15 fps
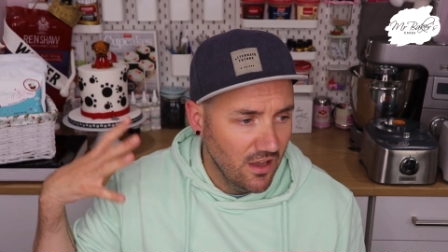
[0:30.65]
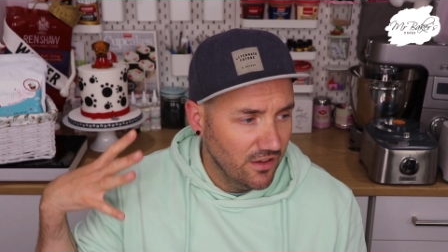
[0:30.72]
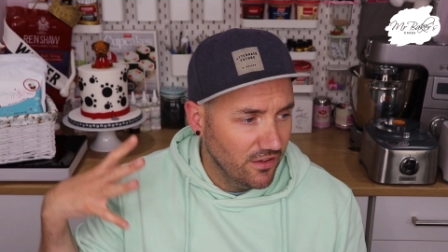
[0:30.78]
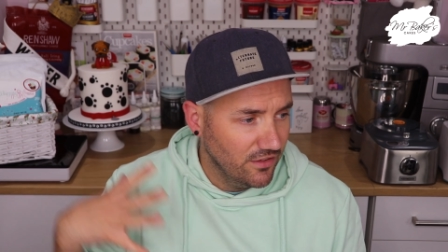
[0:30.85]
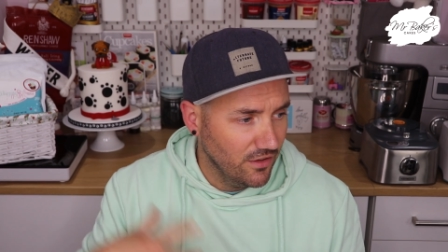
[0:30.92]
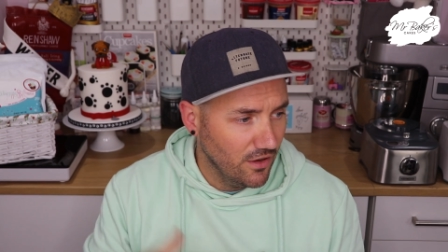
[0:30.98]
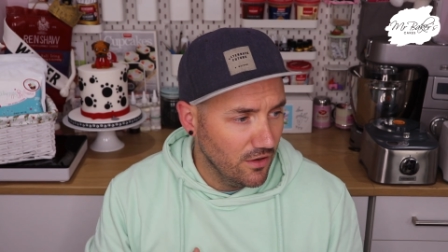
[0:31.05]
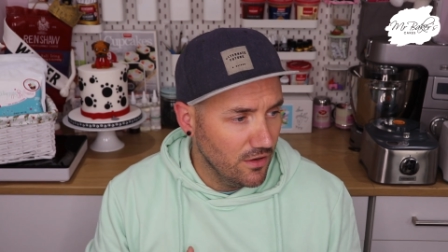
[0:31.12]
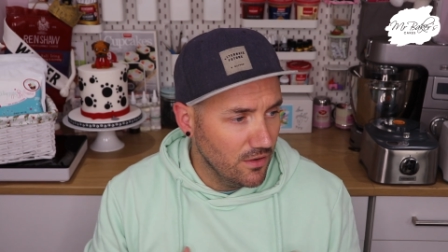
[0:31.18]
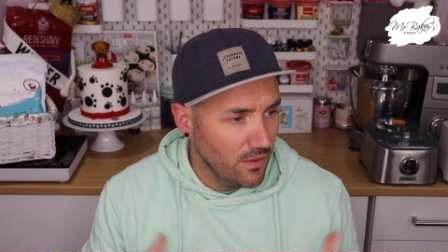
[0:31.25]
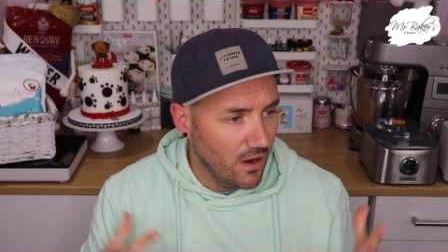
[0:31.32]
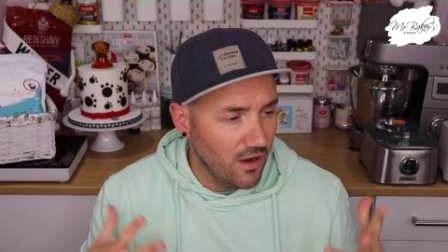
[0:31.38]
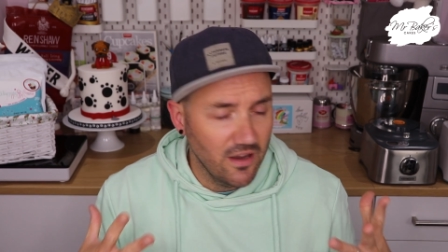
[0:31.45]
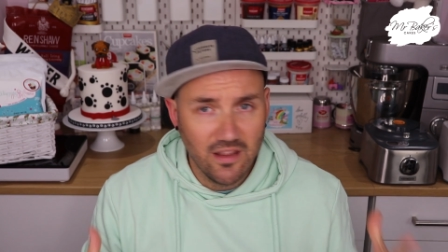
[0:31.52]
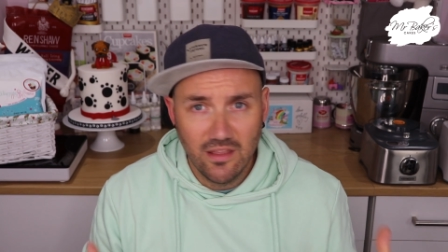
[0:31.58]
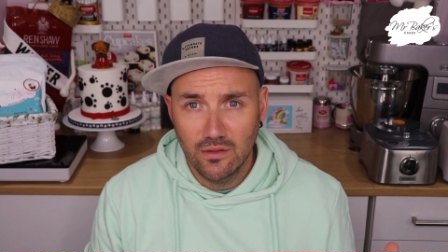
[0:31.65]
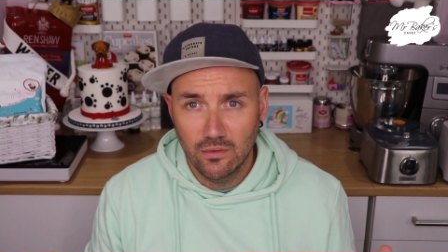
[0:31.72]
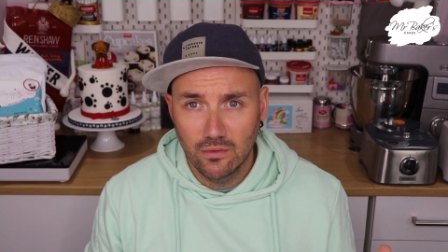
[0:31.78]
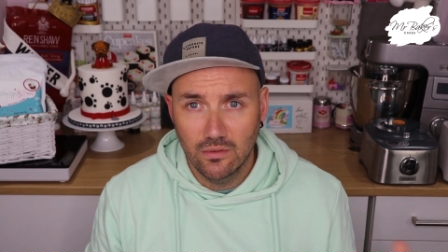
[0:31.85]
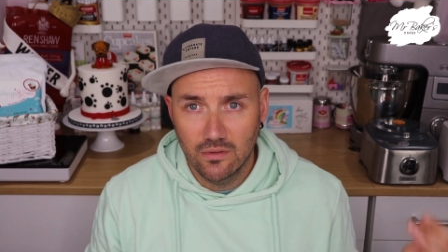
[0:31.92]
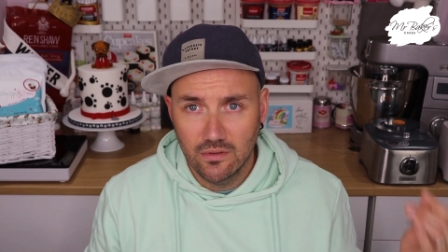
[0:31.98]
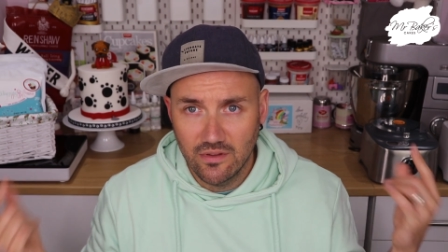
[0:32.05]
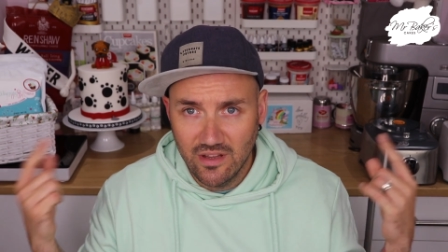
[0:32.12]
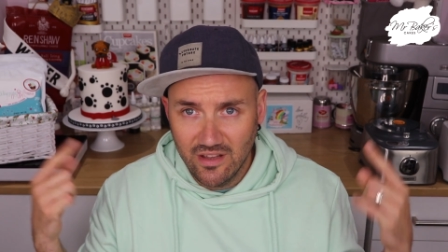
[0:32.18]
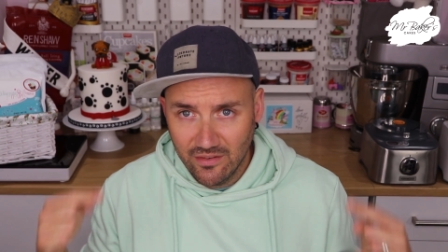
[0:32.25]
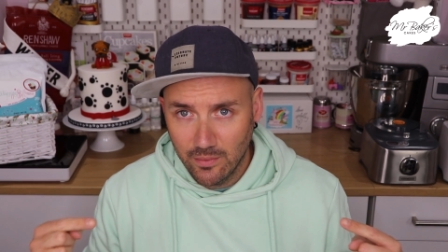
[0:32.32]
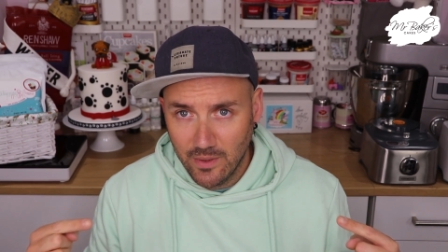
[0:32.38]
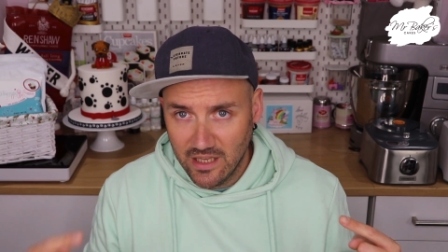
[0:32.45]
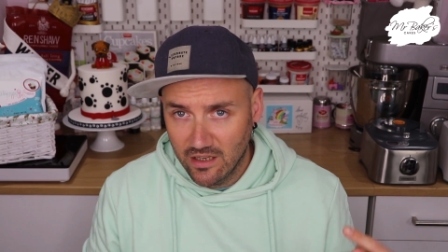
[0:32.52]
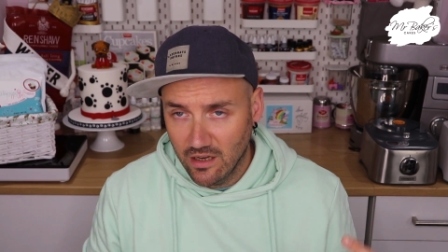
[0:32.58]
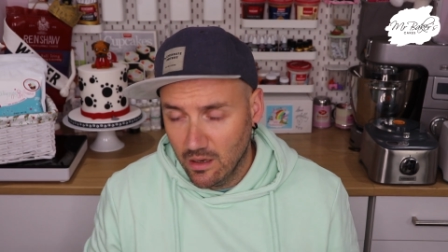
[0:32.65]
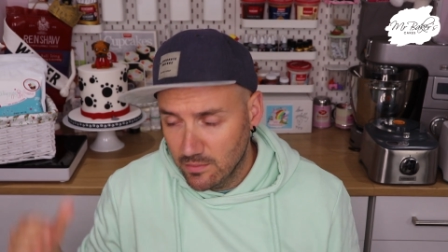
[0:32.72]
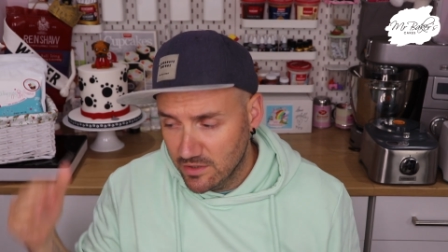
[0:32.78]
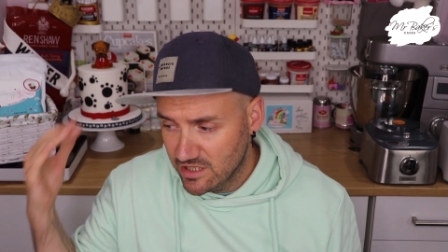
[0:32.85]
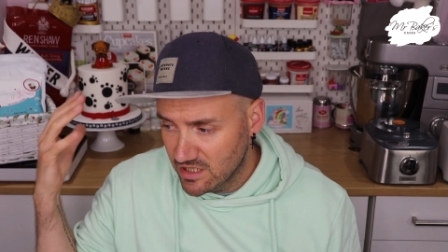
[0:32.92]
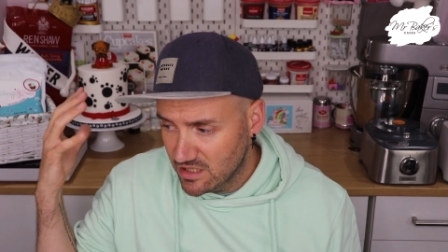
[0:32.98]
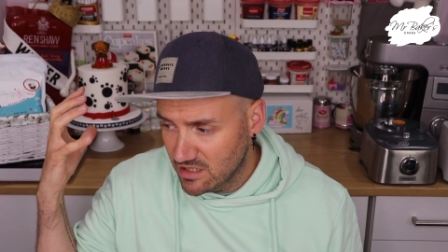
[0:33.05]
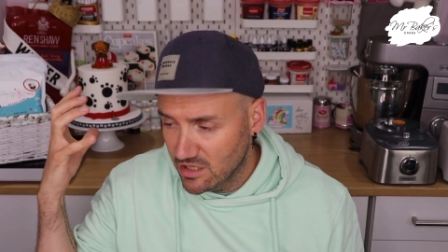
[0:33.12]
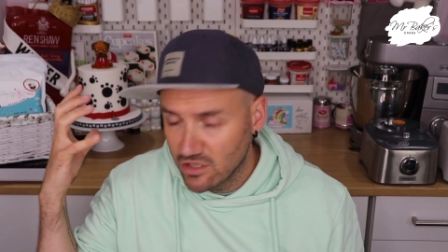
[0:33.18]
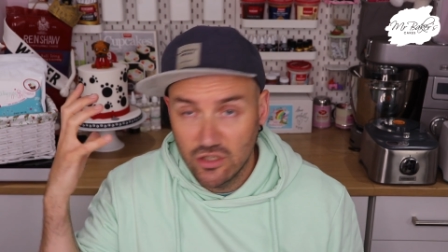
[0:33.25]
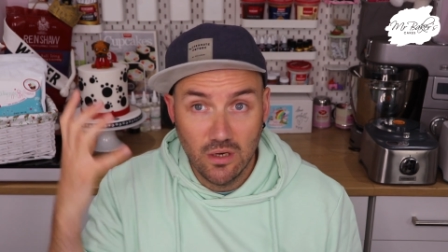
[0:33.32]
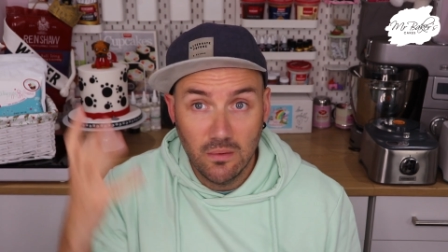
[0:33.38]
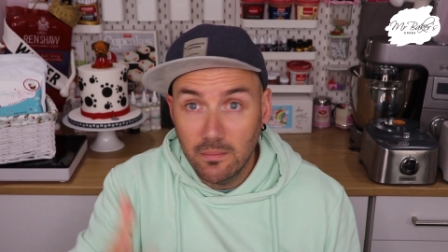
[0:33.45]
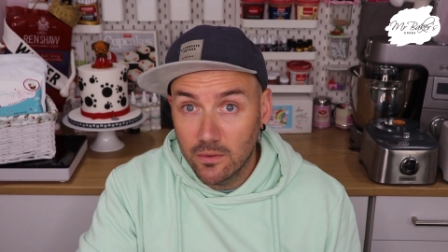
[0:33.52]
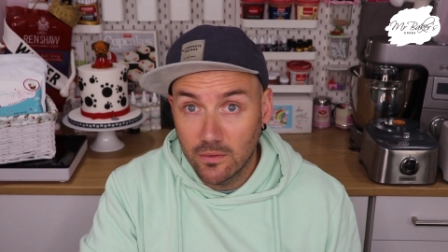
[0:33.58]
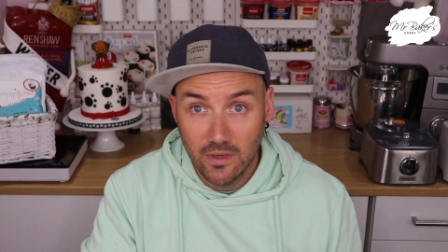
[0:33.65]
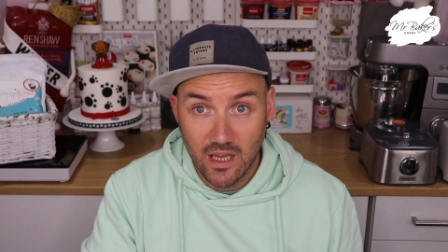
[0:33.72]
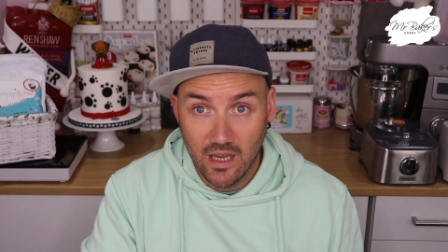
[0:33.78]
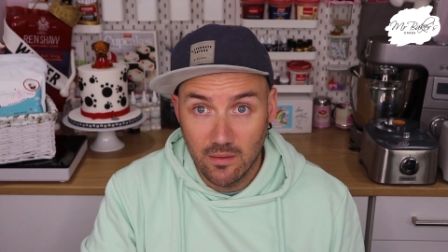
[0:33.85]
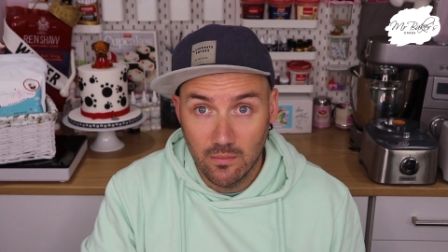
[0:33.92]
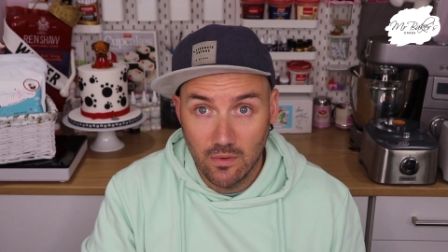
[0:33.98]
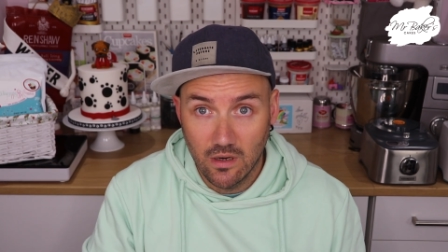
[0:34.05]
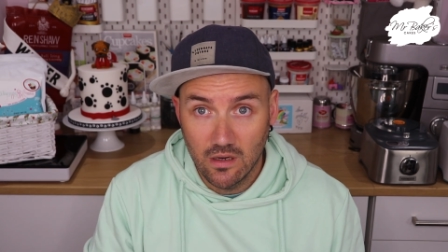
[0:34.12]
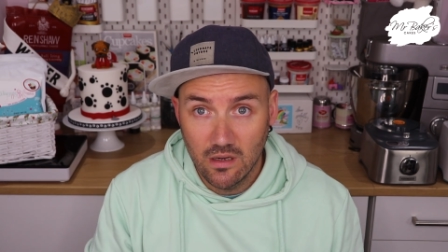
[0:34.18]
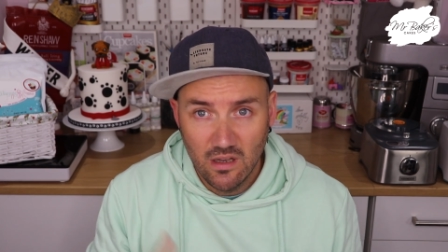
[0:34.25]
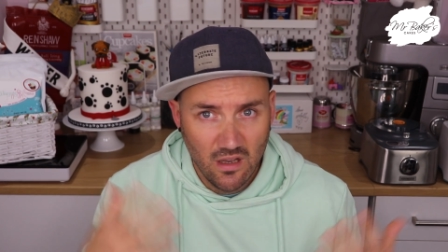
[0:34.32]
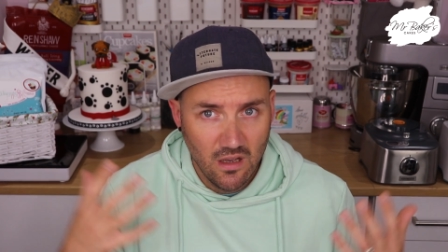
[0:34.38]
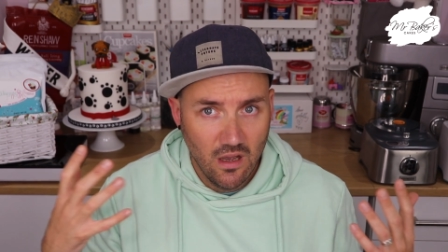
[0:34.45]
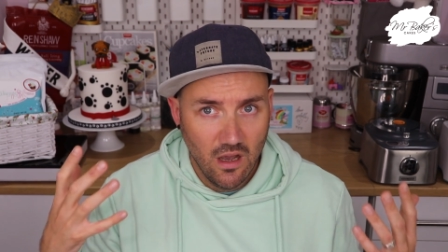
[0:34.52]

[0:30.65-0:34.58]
So I thought this week I would just jump on camera